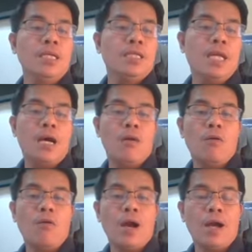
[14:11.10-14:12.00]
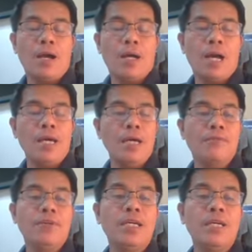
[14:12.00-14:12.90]
Now, I
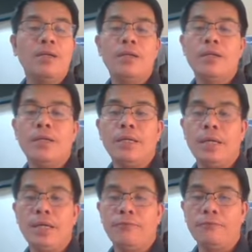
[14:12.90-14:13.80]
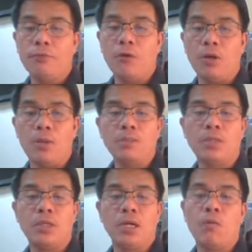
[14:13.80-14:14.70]
have here a form
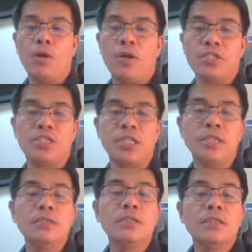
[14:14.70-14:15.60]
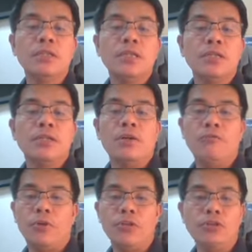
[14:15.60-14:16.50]
or a worksheet, no,
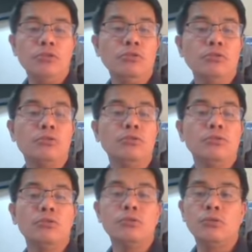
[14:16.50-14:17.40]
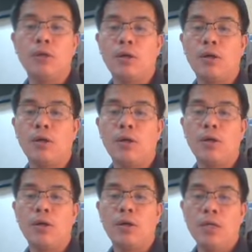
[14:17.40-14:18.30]
for you
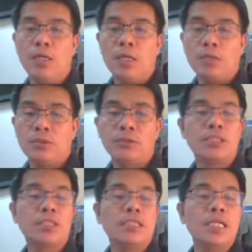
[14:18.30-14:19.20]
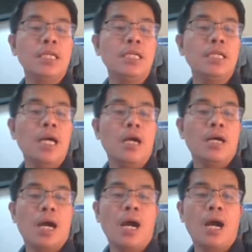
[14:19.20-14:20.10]
to see
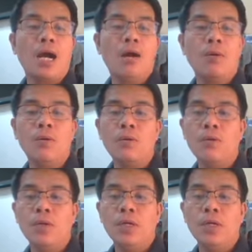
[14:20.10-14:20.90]
how